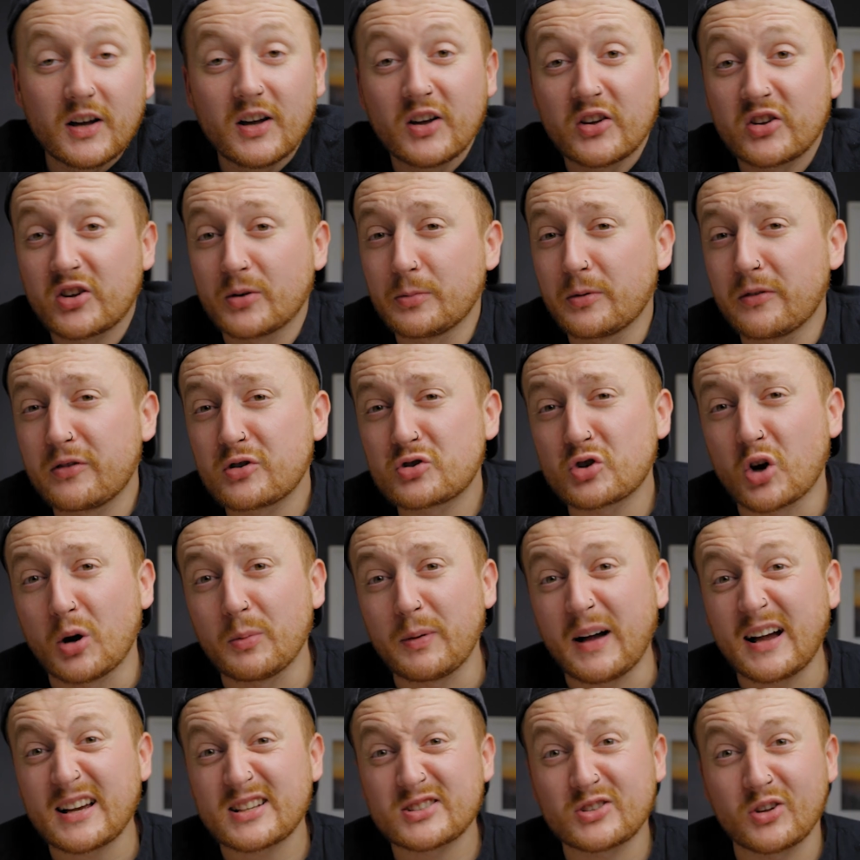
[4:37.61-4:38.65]
Some of the
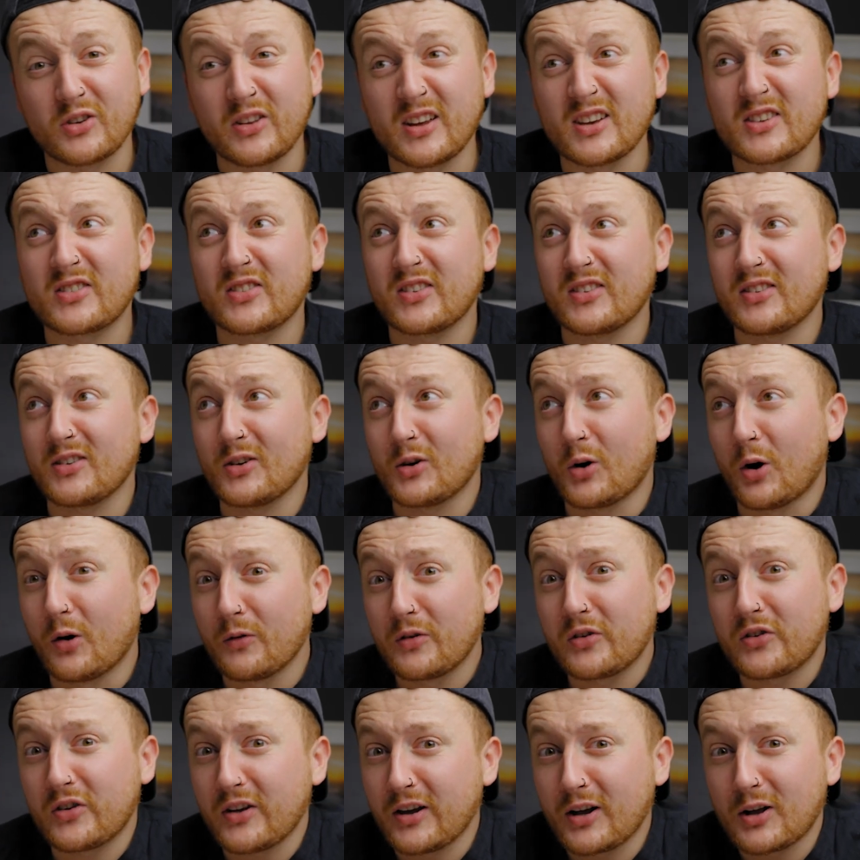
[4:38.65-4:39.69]
drawbacks to this
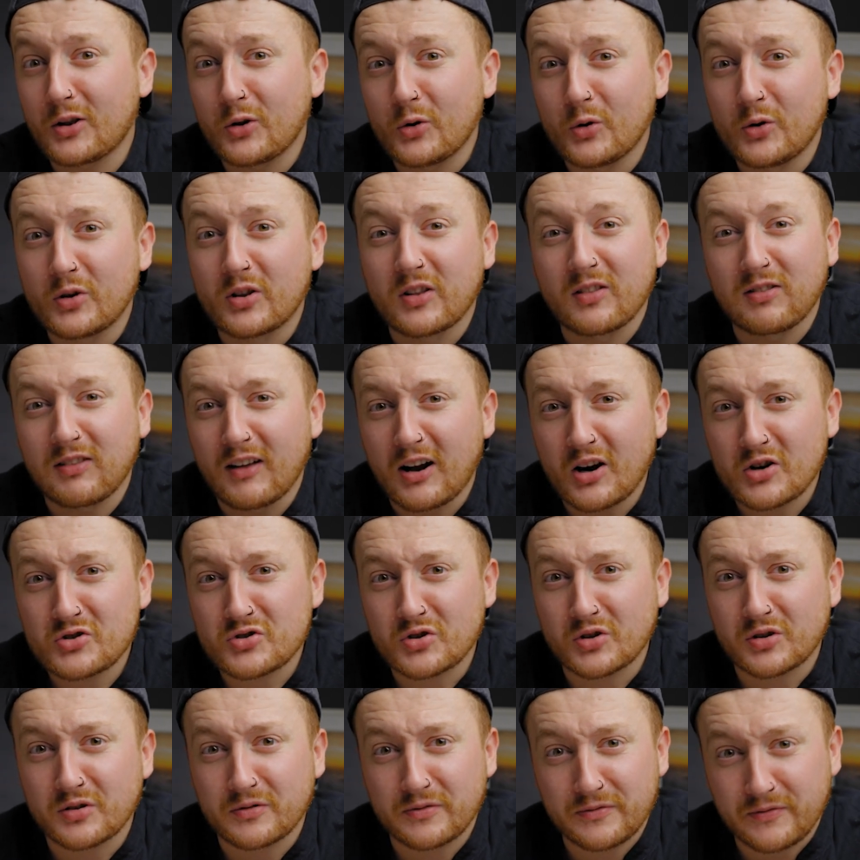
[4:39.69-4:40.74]
obviously include
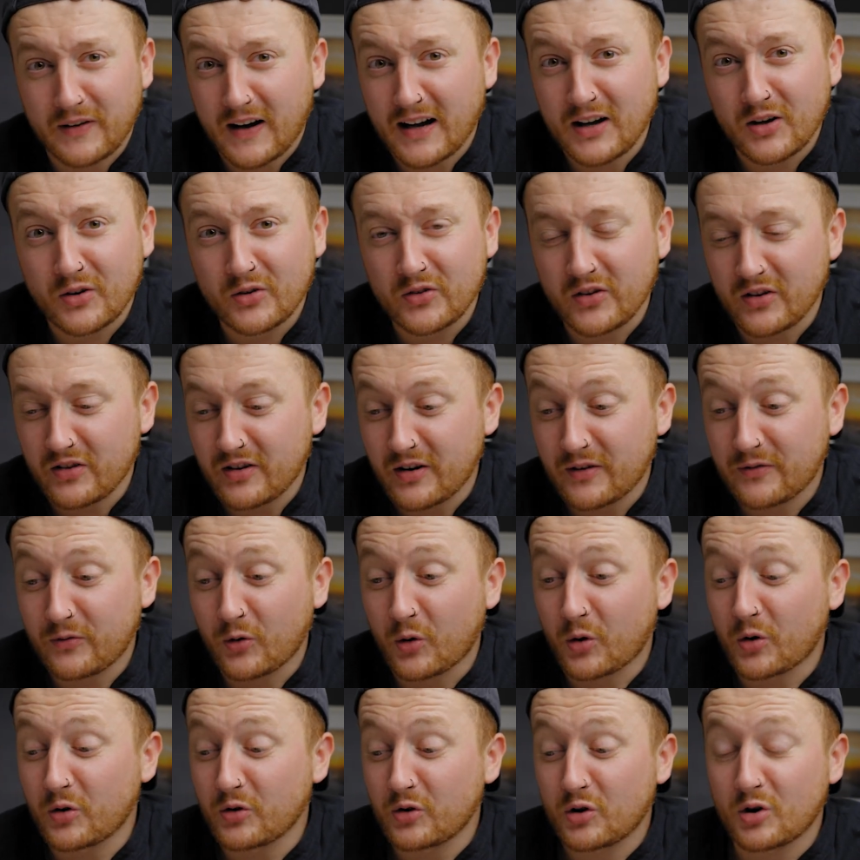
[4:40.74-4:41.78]
larger files and
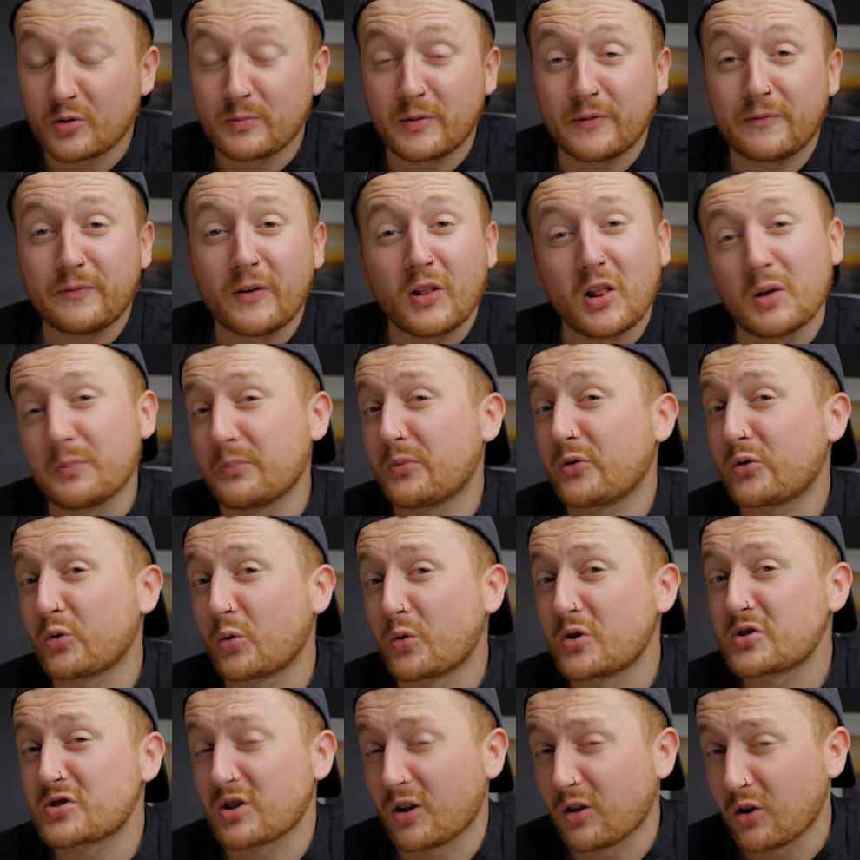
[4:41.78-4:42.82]
therefore you're going to be fill up
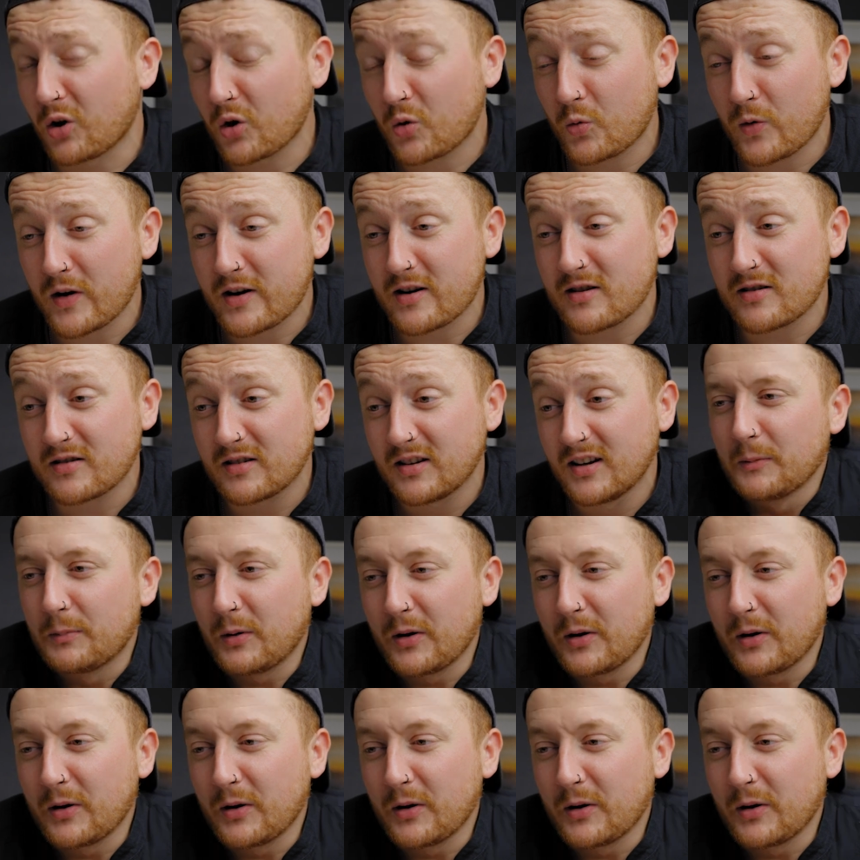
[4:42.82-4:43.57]
storage a lot quicker.